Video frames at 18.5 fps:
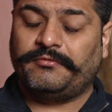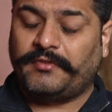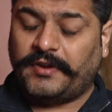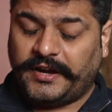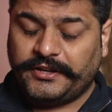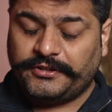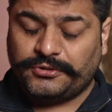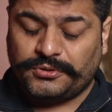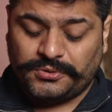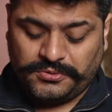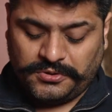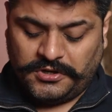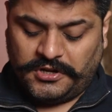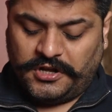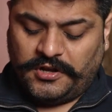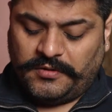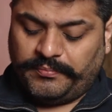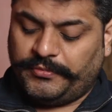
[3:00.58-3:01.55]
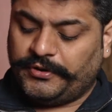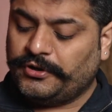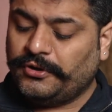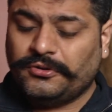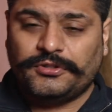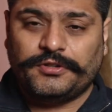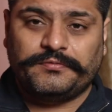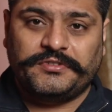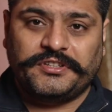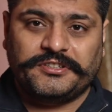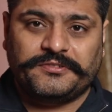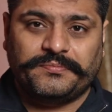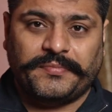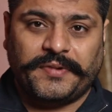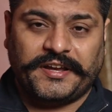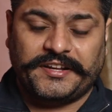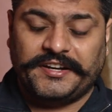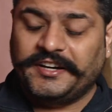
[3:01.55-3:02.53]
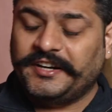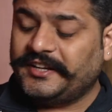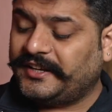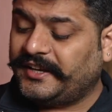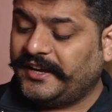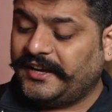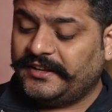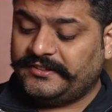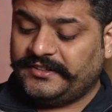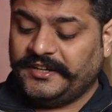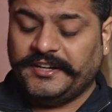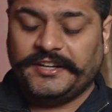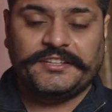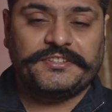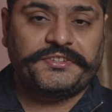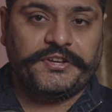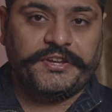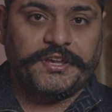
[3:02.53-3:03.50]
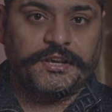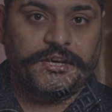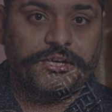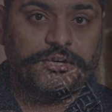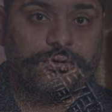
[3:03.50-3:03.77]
Why so? Because of this magnetic case. It is really